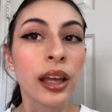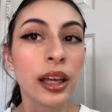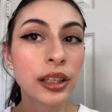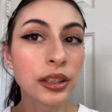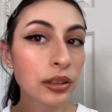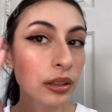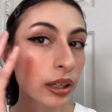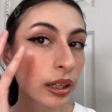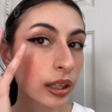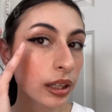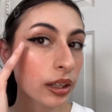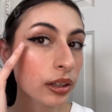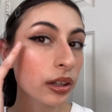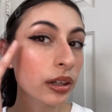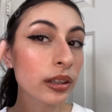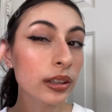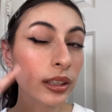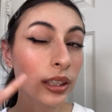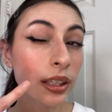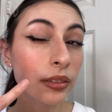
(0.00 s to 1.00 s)
And you can
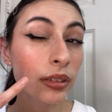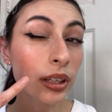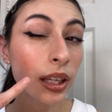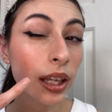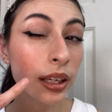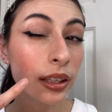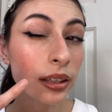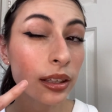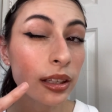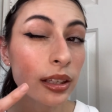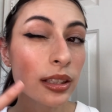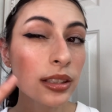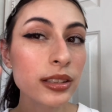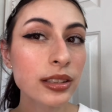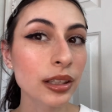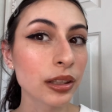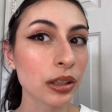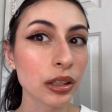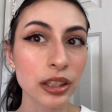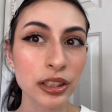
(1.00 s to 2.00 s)
either leave it like
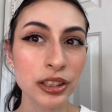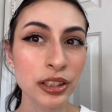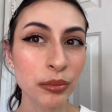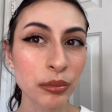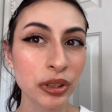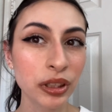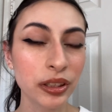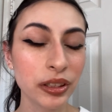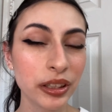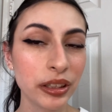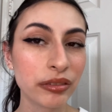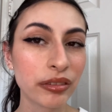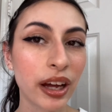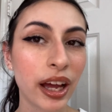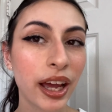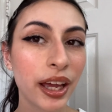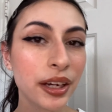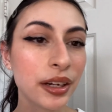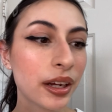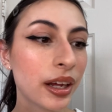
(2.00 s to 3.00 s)
this, it looks completely
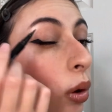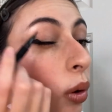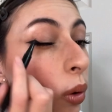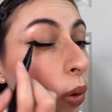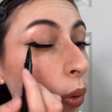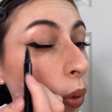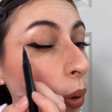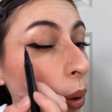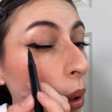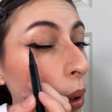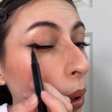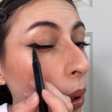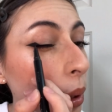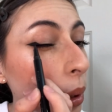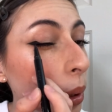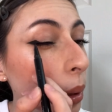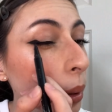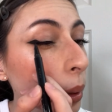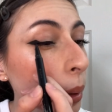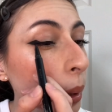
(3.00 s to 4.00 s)
fine,
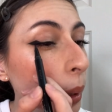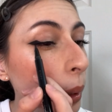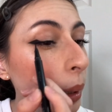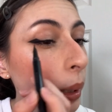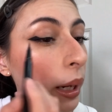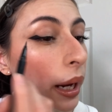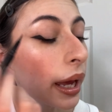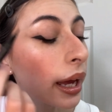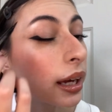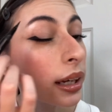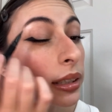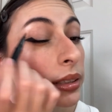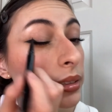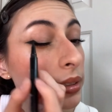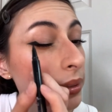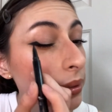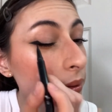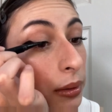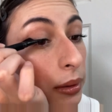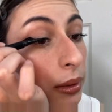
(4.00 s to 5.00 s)
or
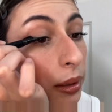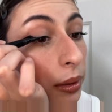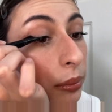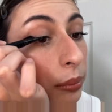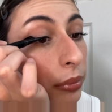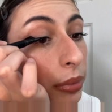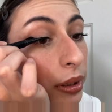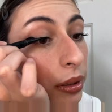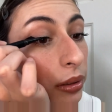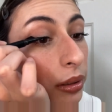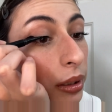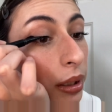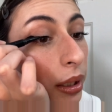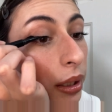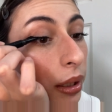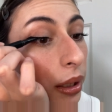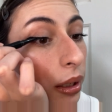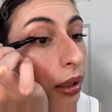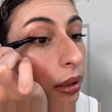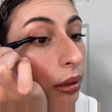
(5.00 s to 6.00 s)
connect, start building
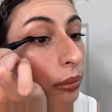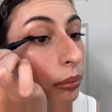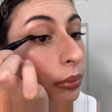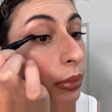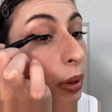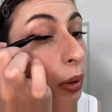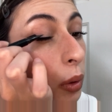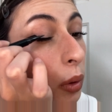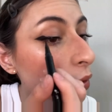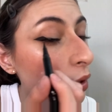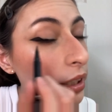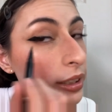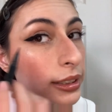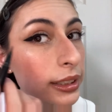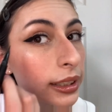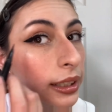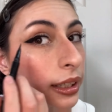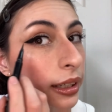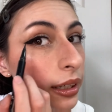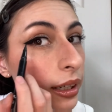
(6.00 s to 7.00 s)
it up for it
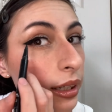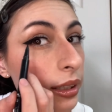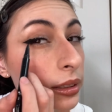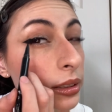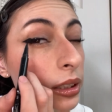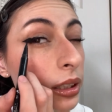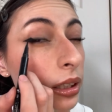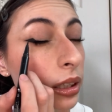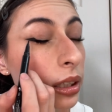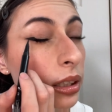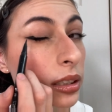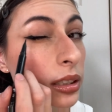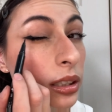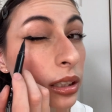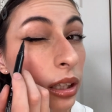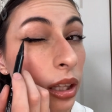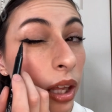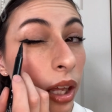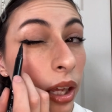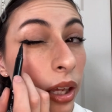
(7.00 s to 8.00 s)
to connect to
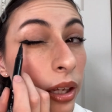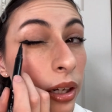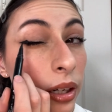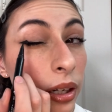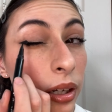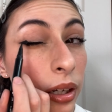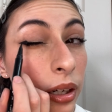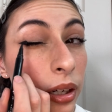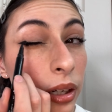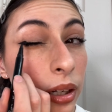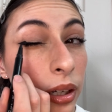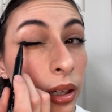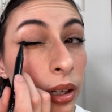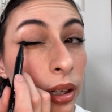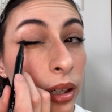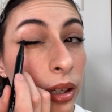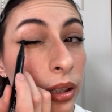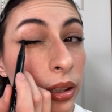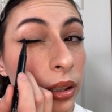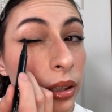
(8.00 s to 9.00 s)
this line
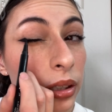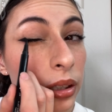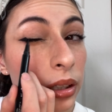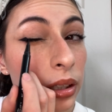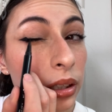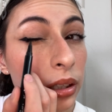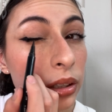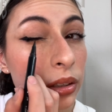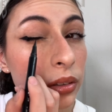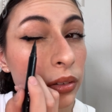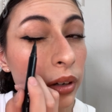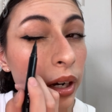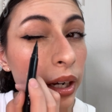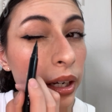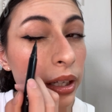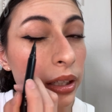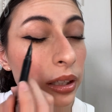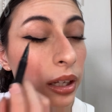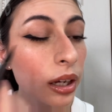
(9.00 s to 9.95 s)
and just like drag it